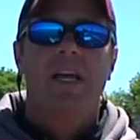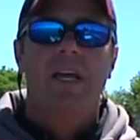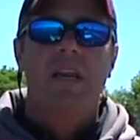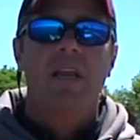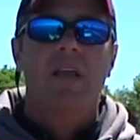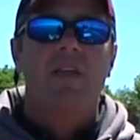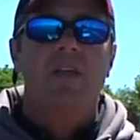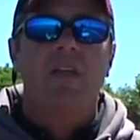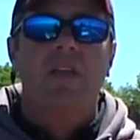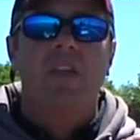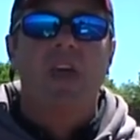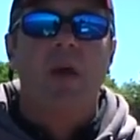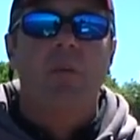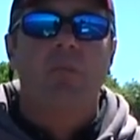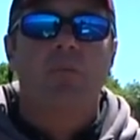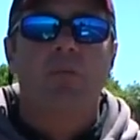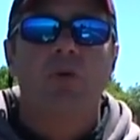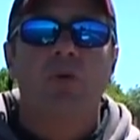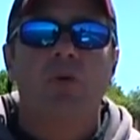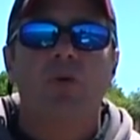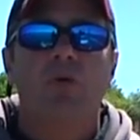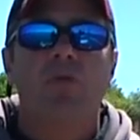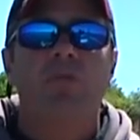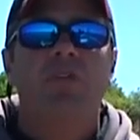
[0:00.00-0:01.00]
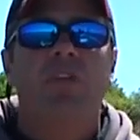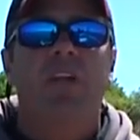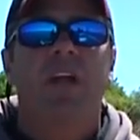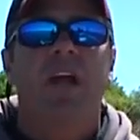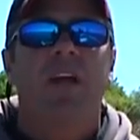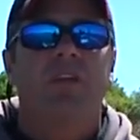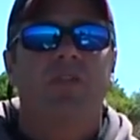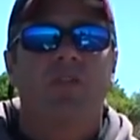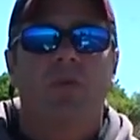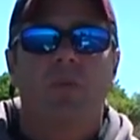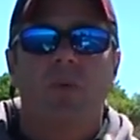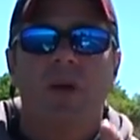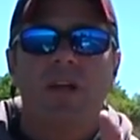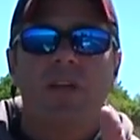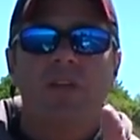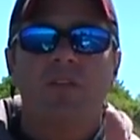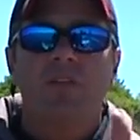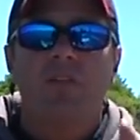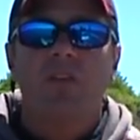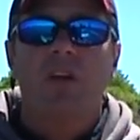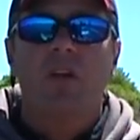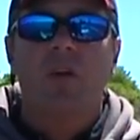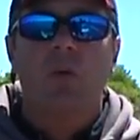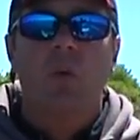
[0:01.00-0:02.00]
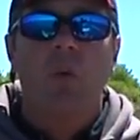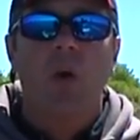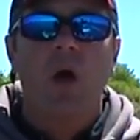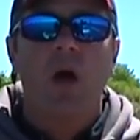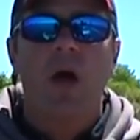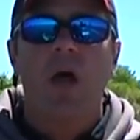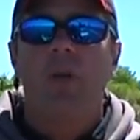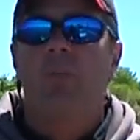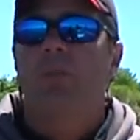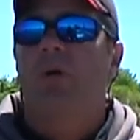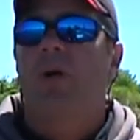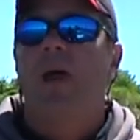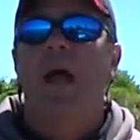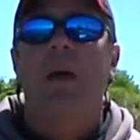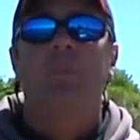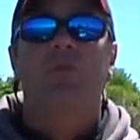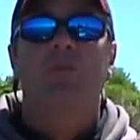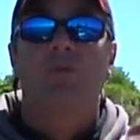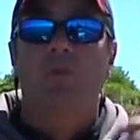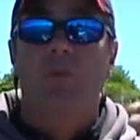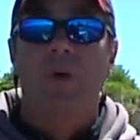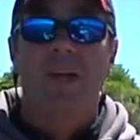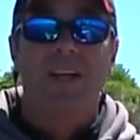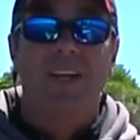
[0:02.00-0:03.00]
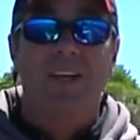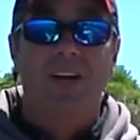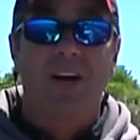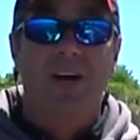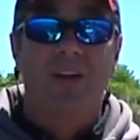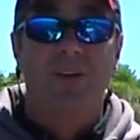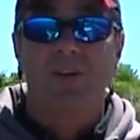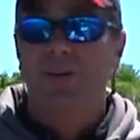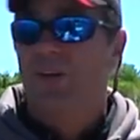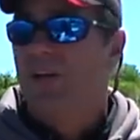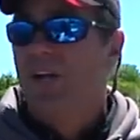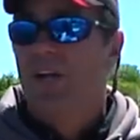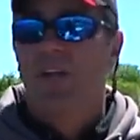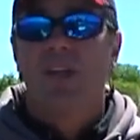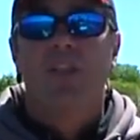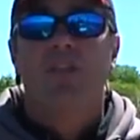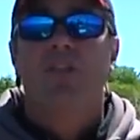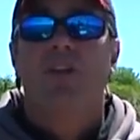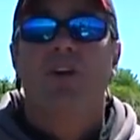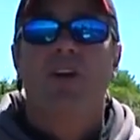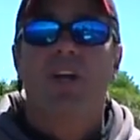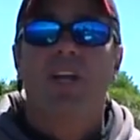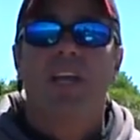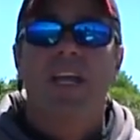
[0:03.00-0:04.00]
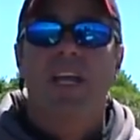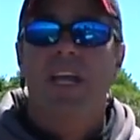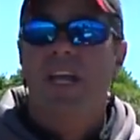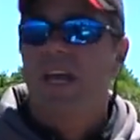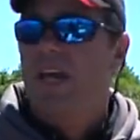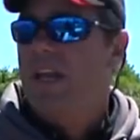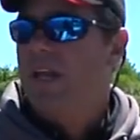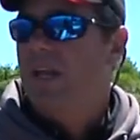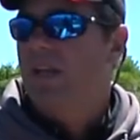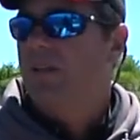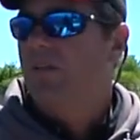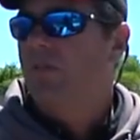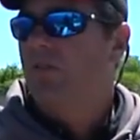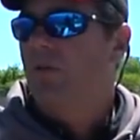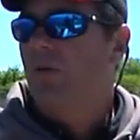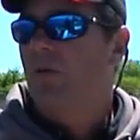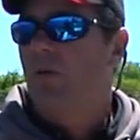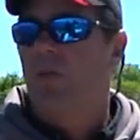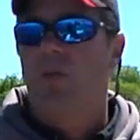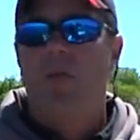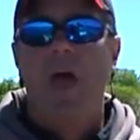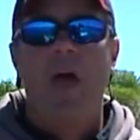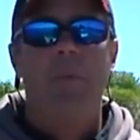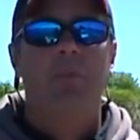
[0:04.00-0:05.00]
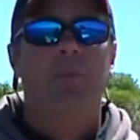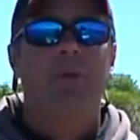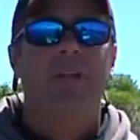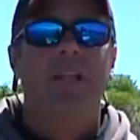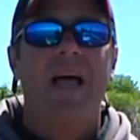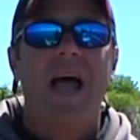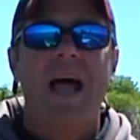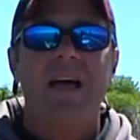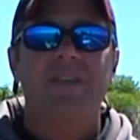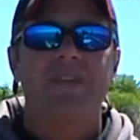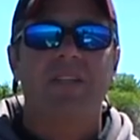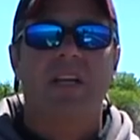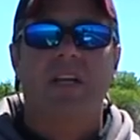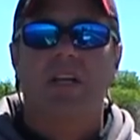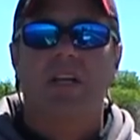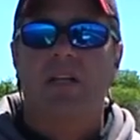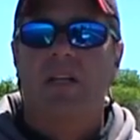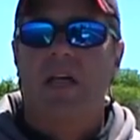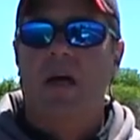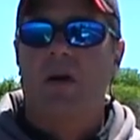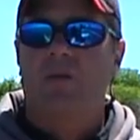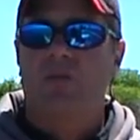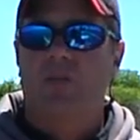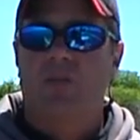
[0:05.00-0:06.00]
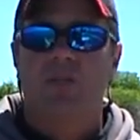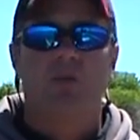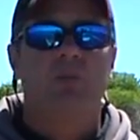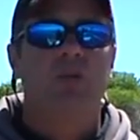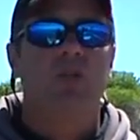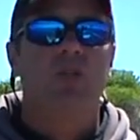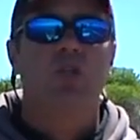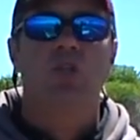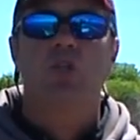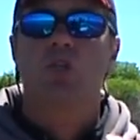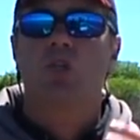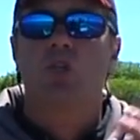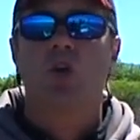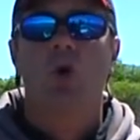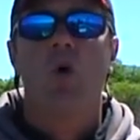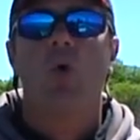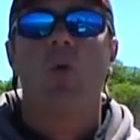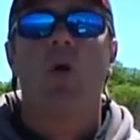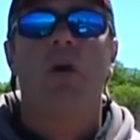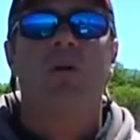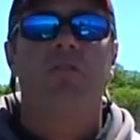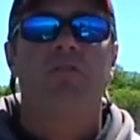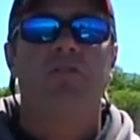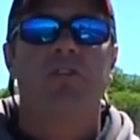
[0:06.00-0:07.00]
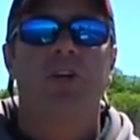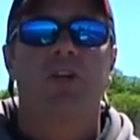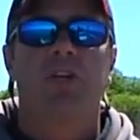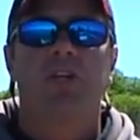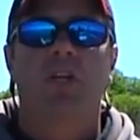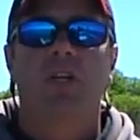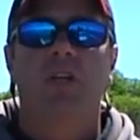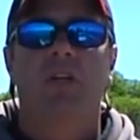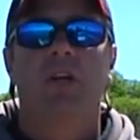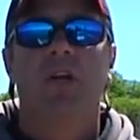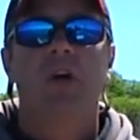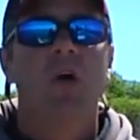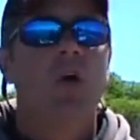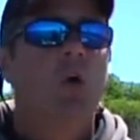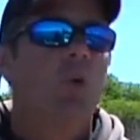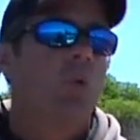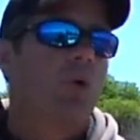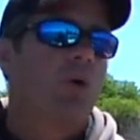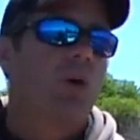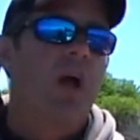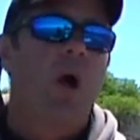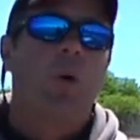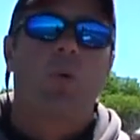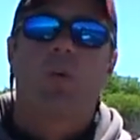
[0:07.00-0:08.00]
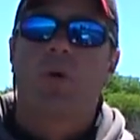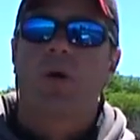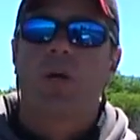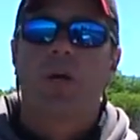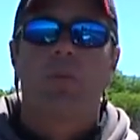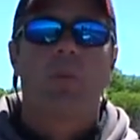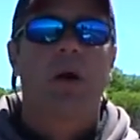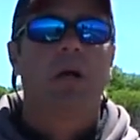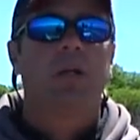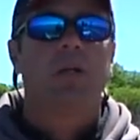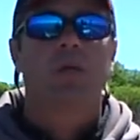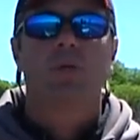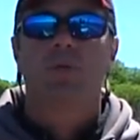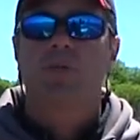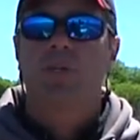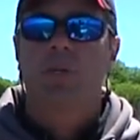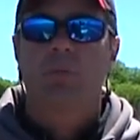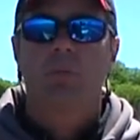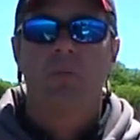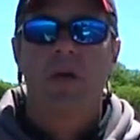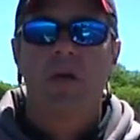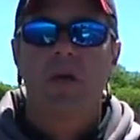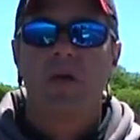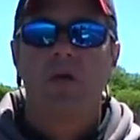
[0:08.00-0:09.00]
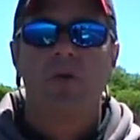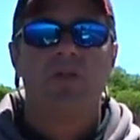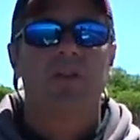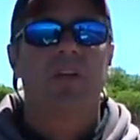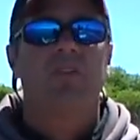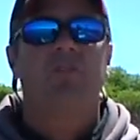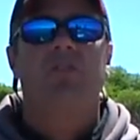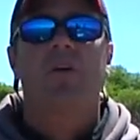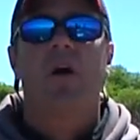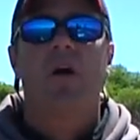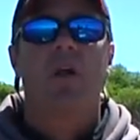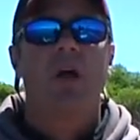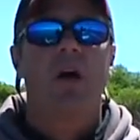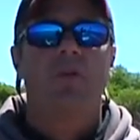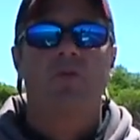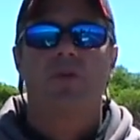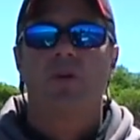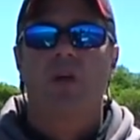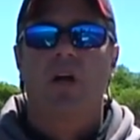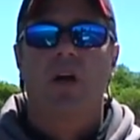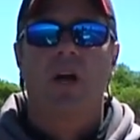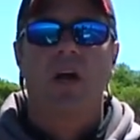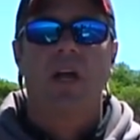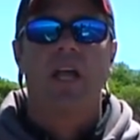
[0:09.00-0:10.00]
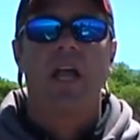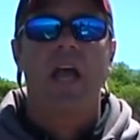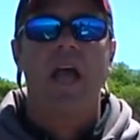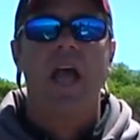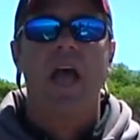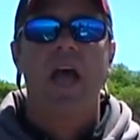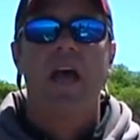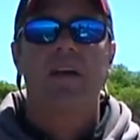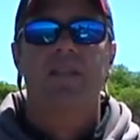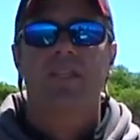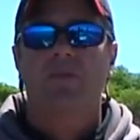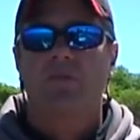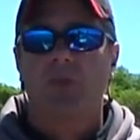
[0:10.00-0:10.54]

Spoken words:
Anything that moves, that has the right silhouette, perhaps the right color, they're gonna hit it. So that plastic allows us to be so efficient. We're not worried about losing minnows that fall off during our cast.